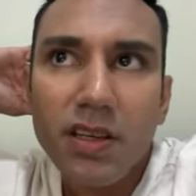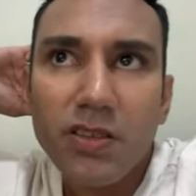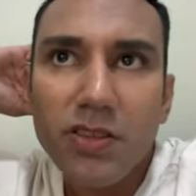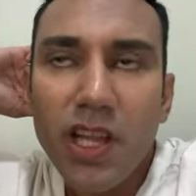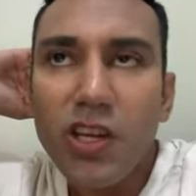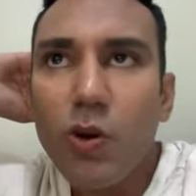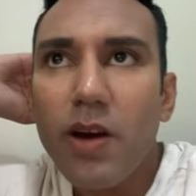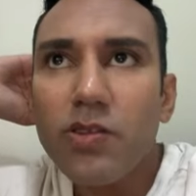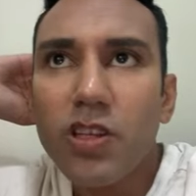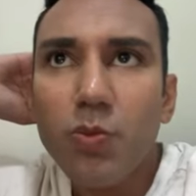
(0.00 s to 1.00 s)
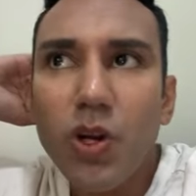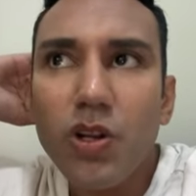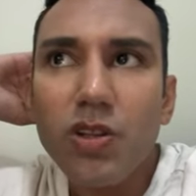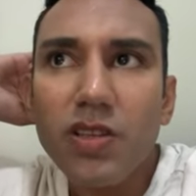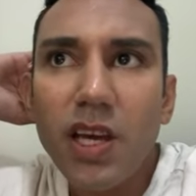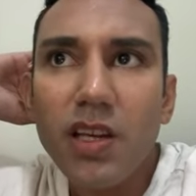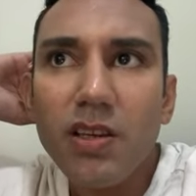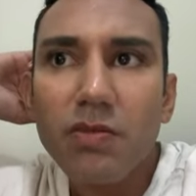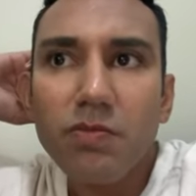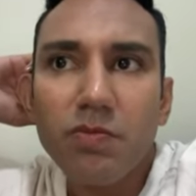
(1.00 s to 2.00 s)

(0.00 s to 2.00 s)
So then you go out into the world and